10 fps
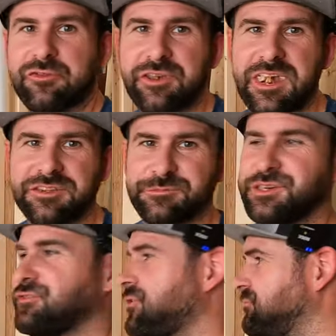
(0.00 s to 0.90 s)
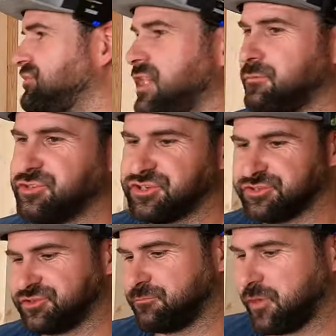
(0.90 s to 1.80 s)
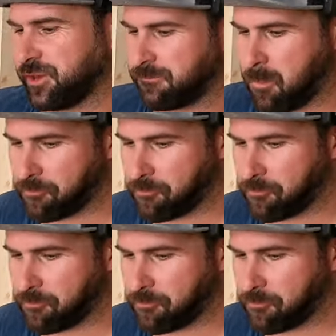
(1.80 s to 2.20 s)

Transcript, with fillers: So I got some ice cream sandwiches this morning.